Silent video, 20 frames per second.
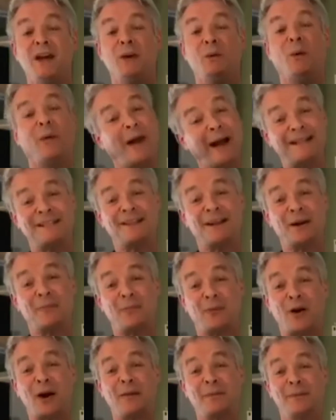Well, that's not a
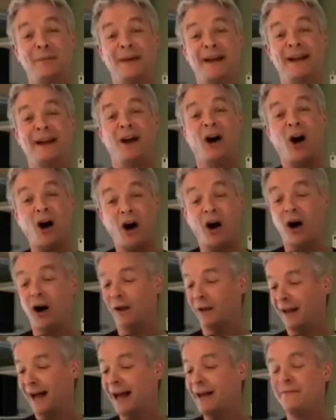problem at
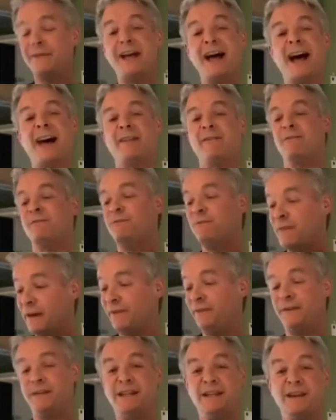all. I've got
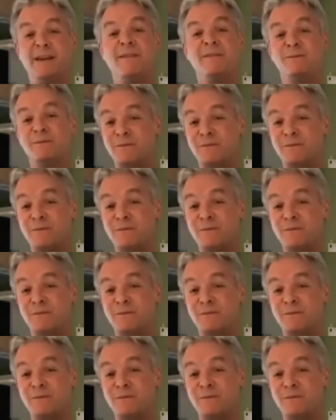50